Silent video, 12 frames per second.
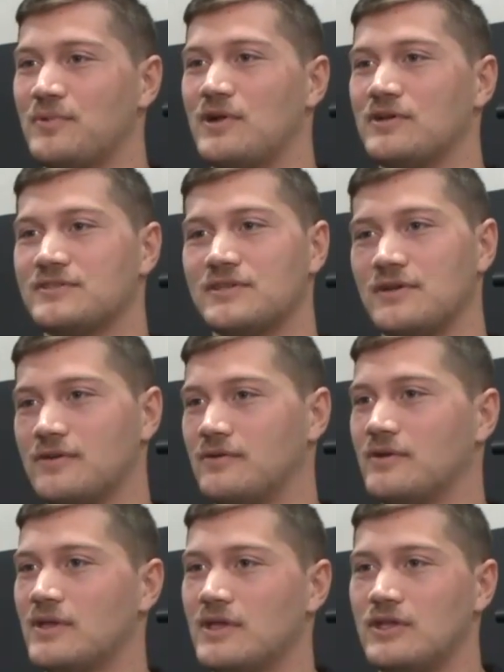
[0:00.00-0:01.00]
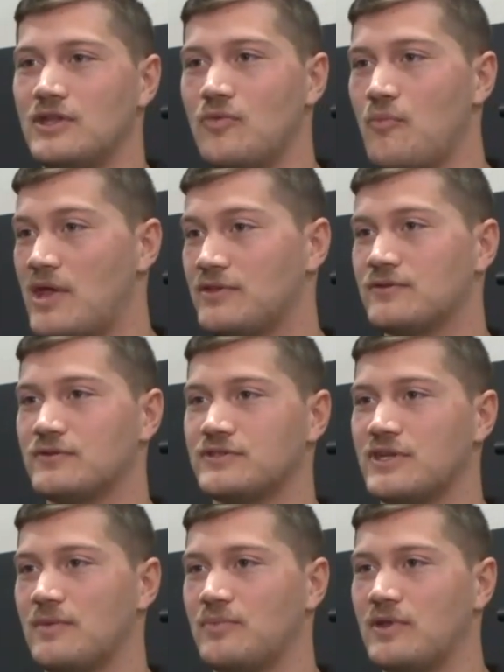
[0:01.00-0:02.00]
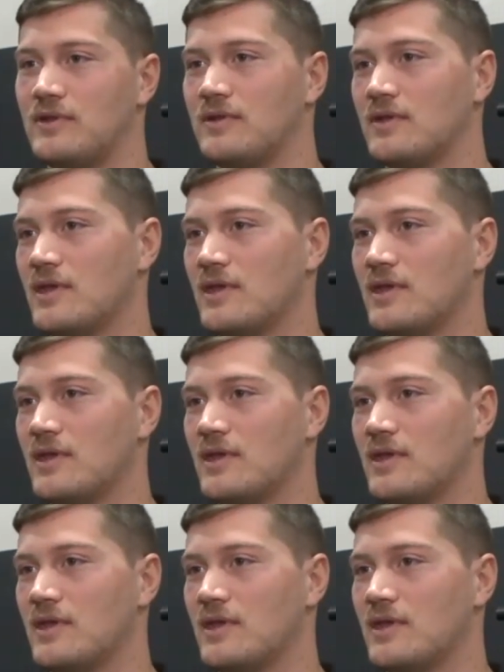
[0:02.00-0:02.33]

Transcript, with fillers: But also, you know, mentorship and